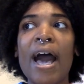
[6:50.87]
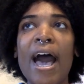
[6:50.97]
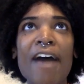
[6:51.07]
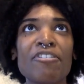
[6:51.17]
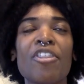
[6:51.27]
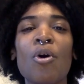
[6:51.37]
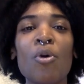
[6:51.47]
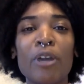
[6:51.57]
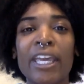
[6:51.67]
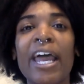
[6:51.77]
After the
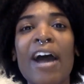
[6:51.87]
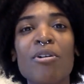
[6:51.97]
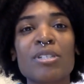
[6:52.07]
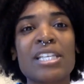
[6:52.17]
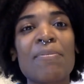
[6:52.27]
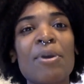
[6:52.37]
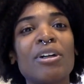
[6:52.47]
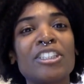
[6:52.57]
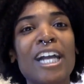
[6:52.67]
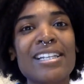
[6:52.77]
whole Get Out Samuel L.
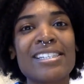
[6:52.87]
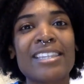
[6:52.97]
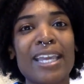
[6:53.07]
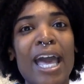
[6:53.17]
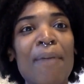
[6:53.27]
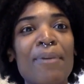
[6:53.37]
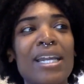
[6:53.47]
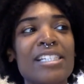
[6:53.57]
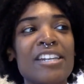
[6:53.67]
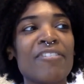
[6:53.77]
Jackson thing happened, I
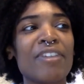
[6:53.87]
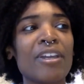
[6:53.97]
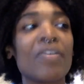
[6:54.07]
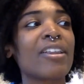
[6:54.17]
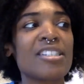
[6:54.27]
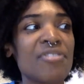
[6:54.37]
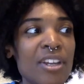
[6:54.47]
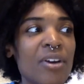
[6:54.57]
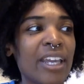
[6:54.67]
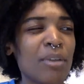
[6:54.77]
did a video. Now this
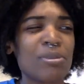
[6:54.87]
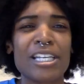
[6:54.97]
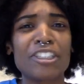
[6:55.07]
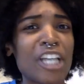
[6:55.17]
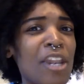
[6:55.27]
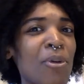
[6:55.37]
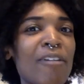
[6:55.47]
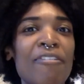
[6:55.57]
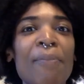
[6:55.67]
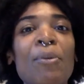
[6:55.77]
video again was like January,
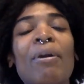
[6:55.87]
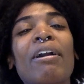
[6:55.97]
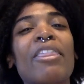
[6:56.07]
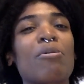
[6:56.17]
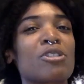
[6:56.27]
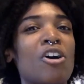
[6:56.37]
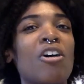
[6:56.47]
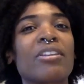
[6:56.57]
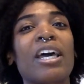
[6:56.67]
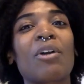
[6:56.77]
February, that was
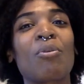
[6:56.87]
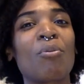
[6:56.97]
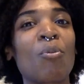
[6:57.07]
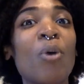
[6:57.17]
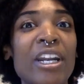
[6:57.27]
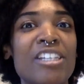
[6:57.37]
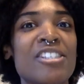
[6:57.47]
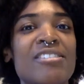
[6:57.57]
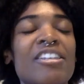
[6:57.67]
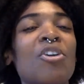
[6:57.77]
called like, what is,
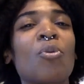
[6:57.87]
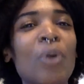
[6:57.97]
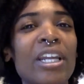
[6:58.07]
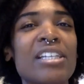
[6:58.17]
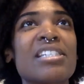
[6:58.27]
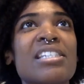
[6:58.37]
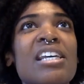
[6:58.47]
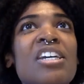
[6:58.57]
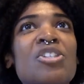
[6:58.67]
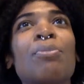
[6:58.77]

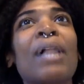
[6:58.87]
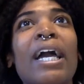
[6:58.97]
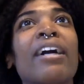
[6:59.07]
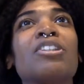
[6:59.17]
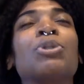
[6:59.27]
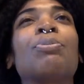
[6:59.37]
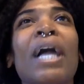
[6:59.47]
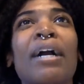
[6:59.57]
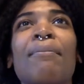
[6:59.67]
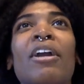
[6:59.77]
do
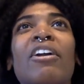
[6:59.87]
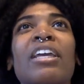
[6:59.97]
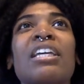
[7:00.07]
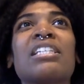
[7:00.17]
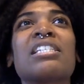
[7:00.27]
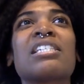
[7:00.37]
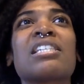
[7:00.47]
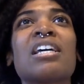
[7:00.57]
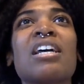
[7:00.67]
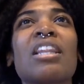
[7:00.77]
black Americans,
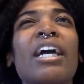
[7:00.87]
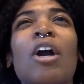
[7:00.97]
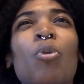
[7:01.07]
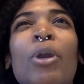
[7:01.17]
like, are